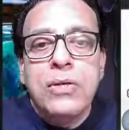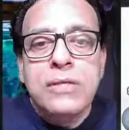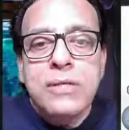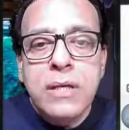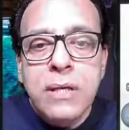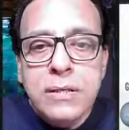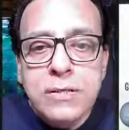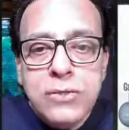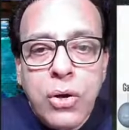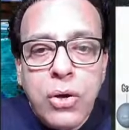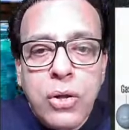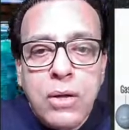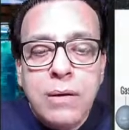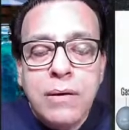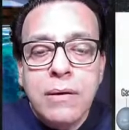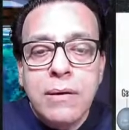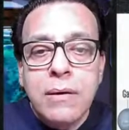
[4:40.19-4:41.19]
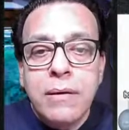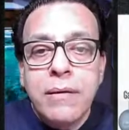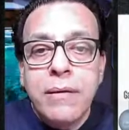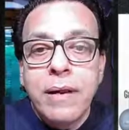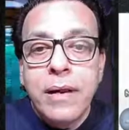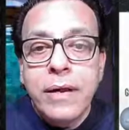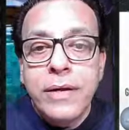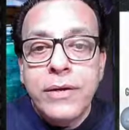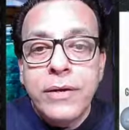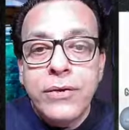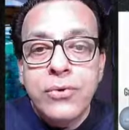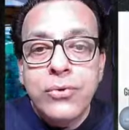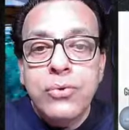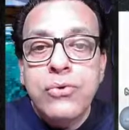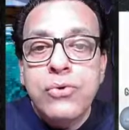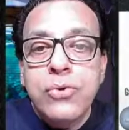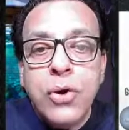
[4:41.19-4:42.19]
because it's all
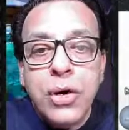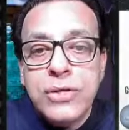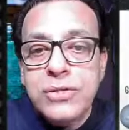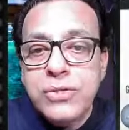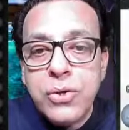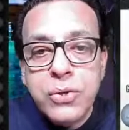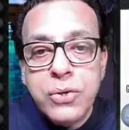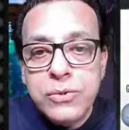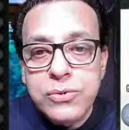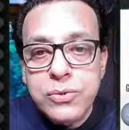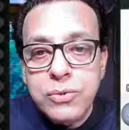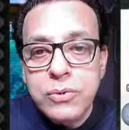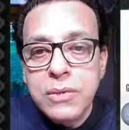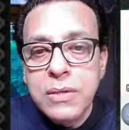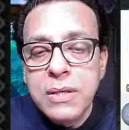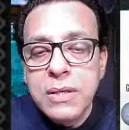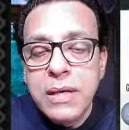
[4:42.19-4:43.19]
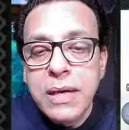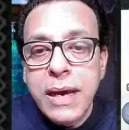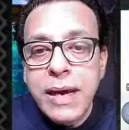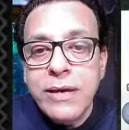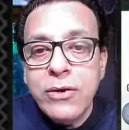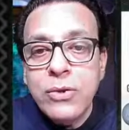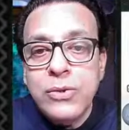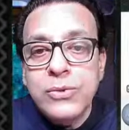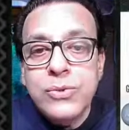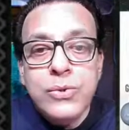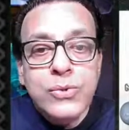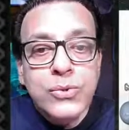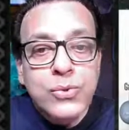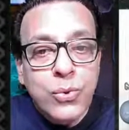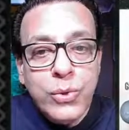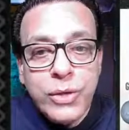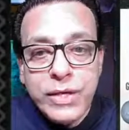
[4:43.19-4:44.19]
related to cost also, and
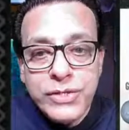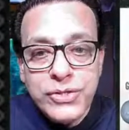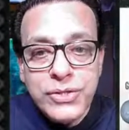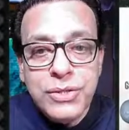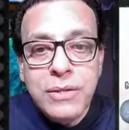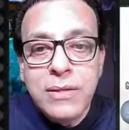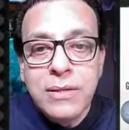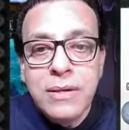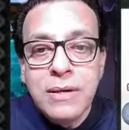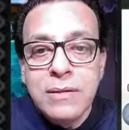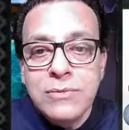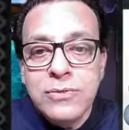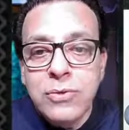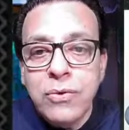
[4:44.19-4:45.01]
also storage.